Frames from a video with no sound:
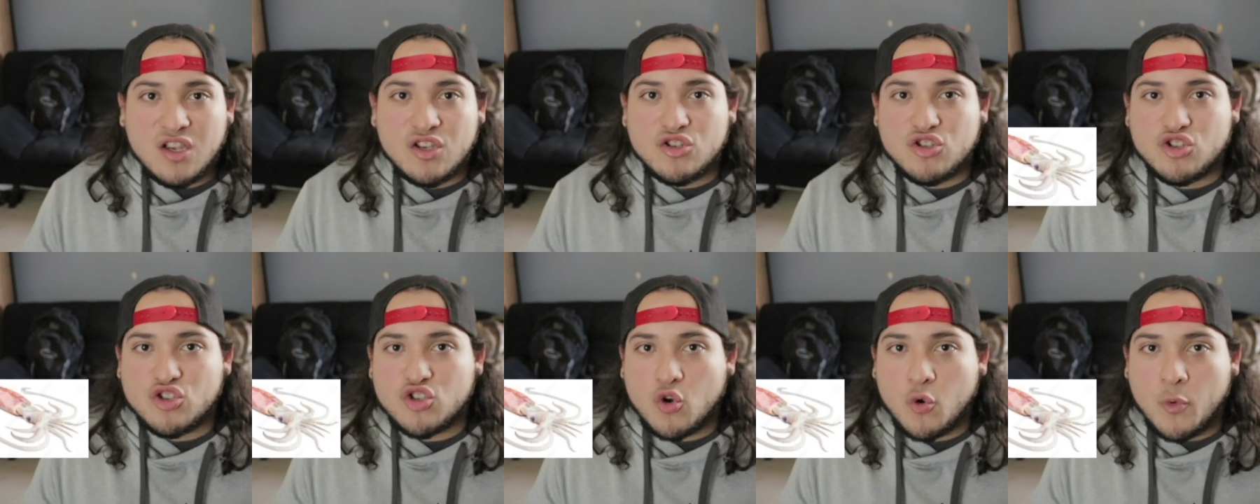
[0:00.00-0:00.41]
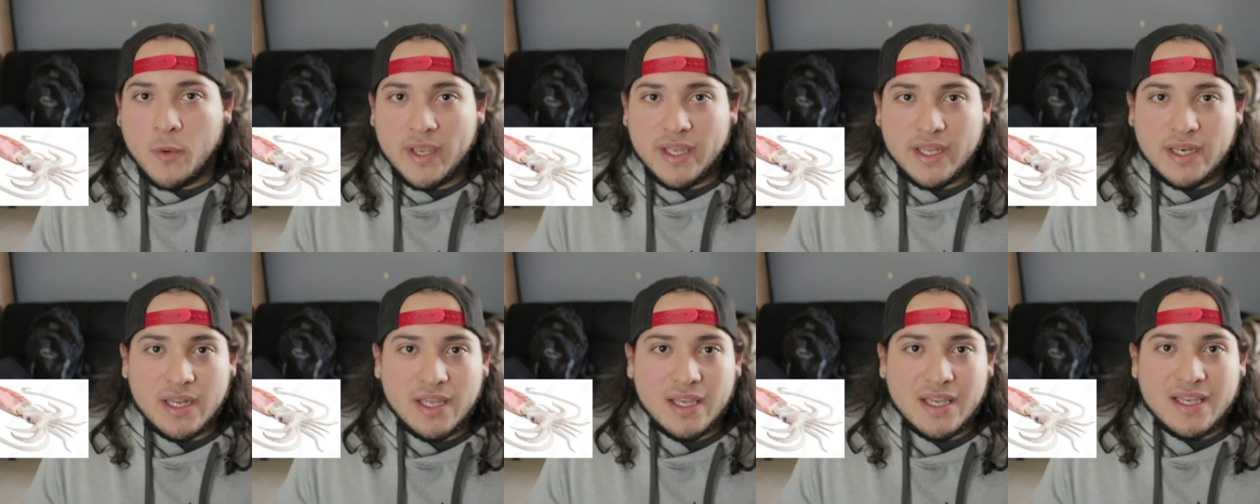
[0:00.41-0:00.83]

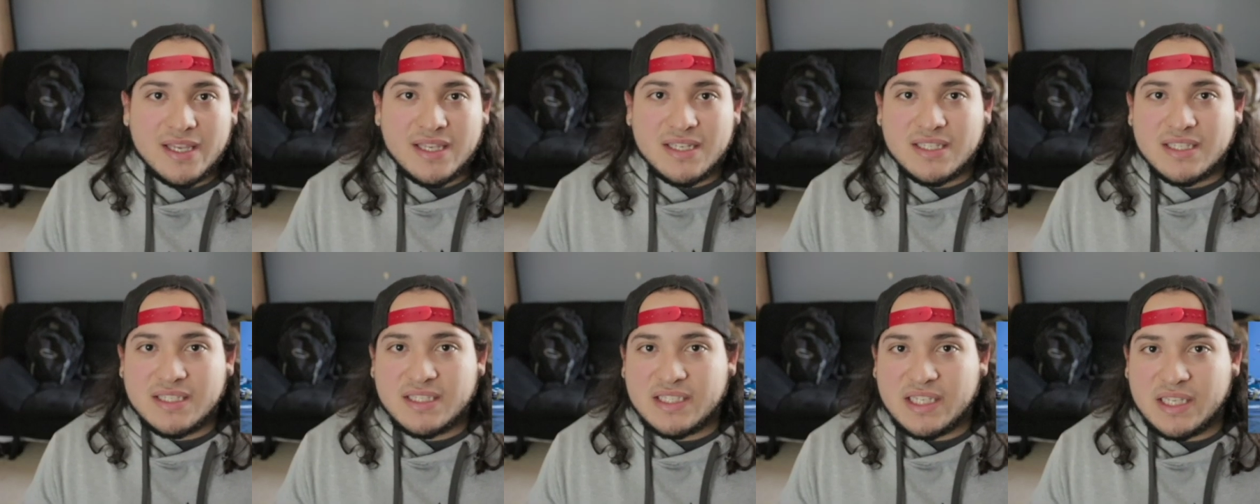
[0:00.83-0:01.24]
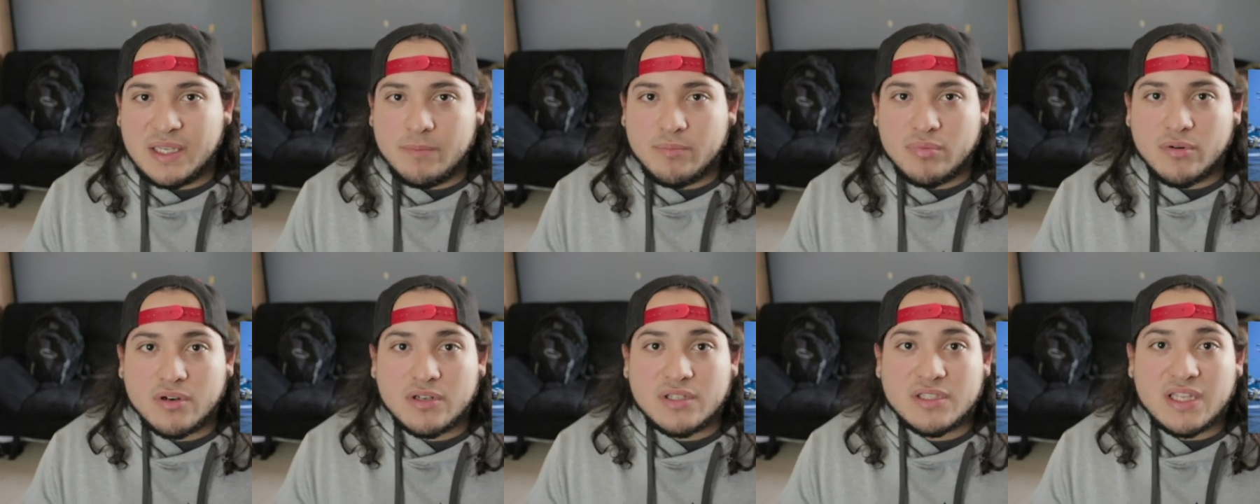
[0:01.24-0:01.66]
squid,
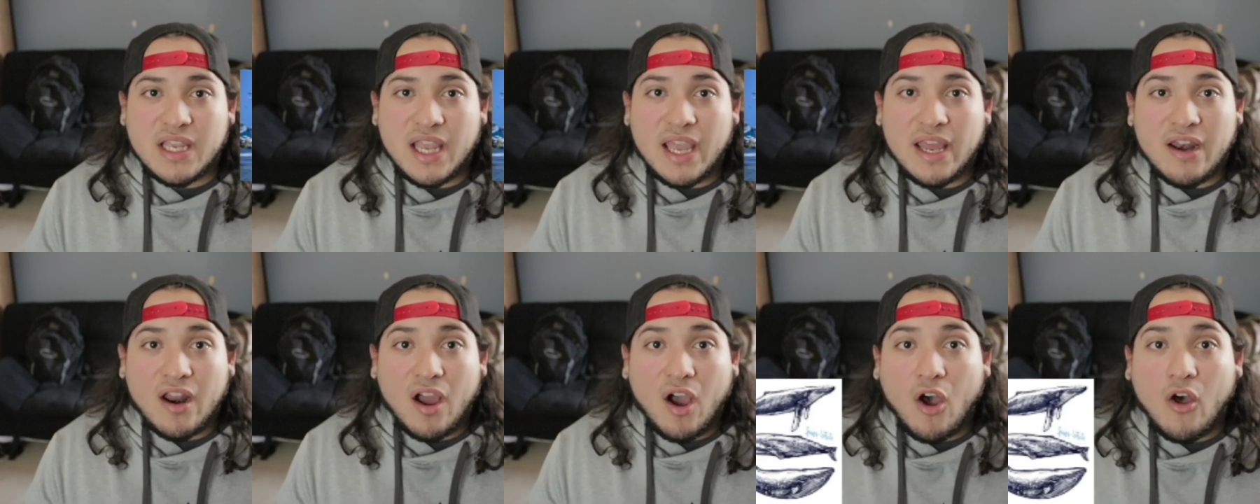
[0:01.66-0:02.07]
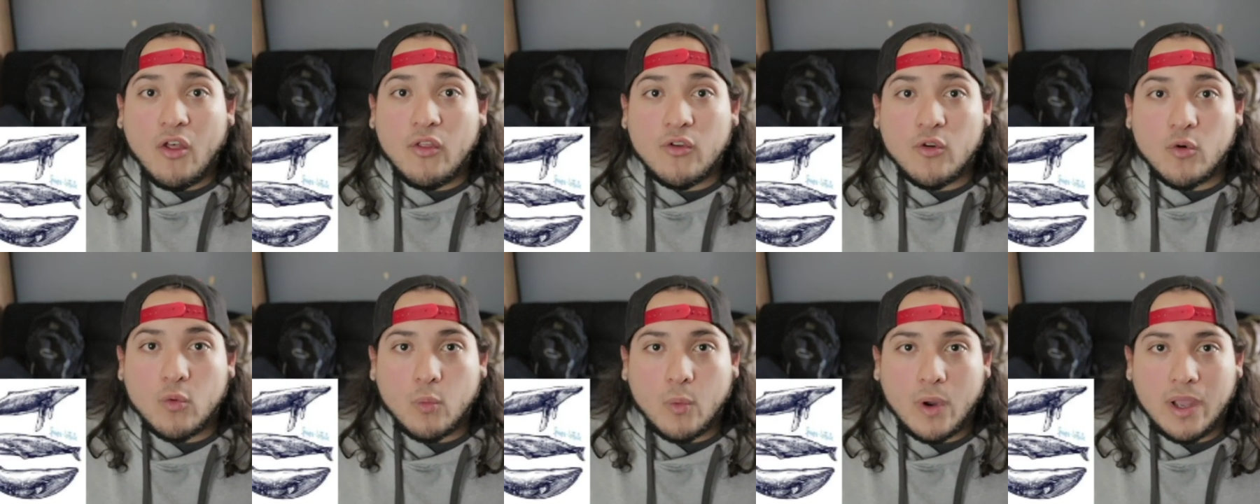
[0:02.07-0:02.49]
seabirds, and
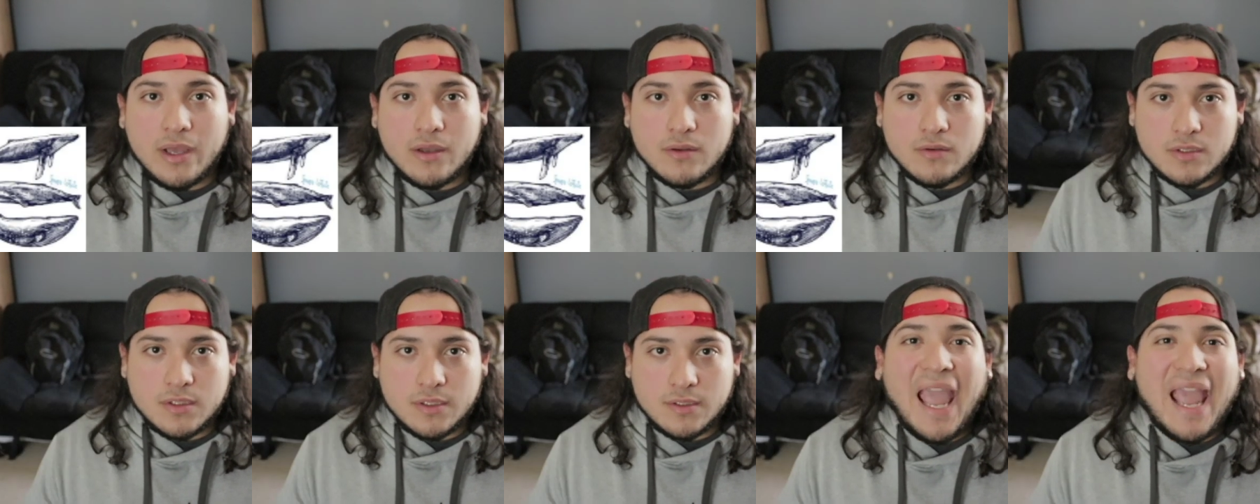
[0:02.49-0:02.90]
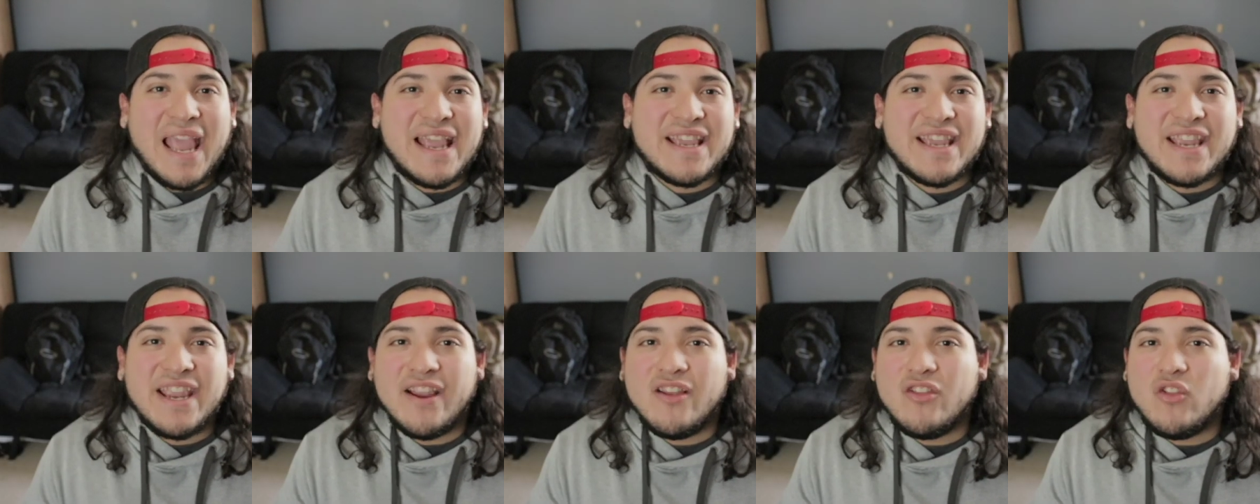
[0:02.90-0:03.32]
other whales. A
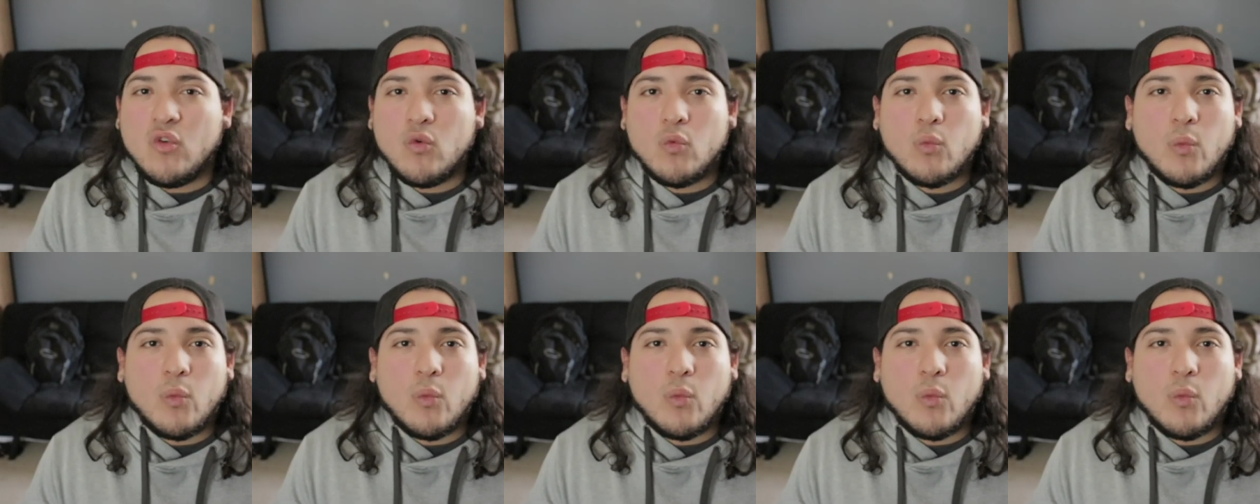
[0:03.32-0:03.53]
killer